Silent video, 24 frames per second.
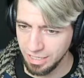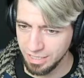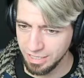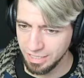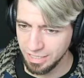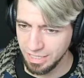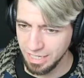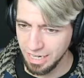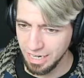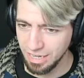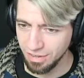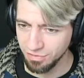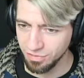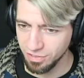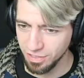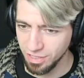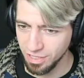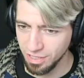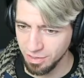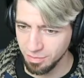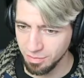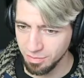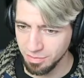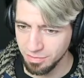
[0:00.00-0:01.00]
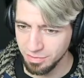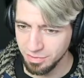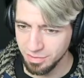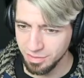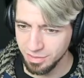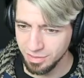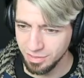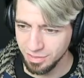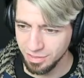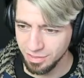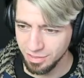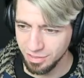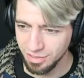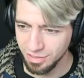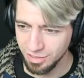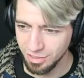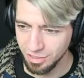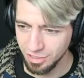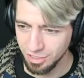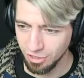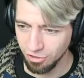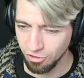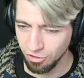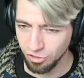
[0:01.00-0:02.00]
let's get after them.
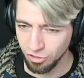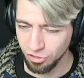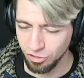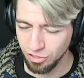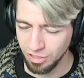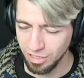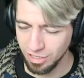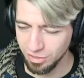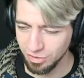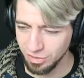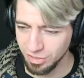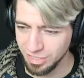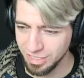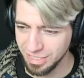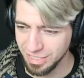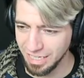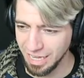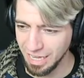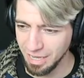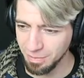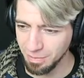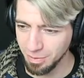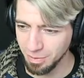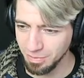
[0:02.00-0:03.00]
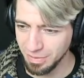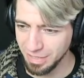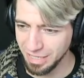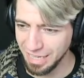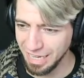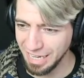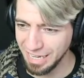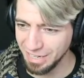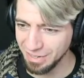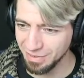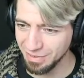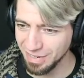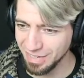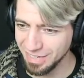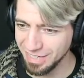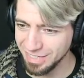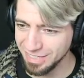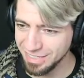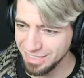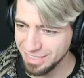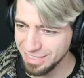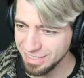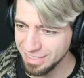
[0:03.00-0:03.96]
They're all trying to escape up the gangway.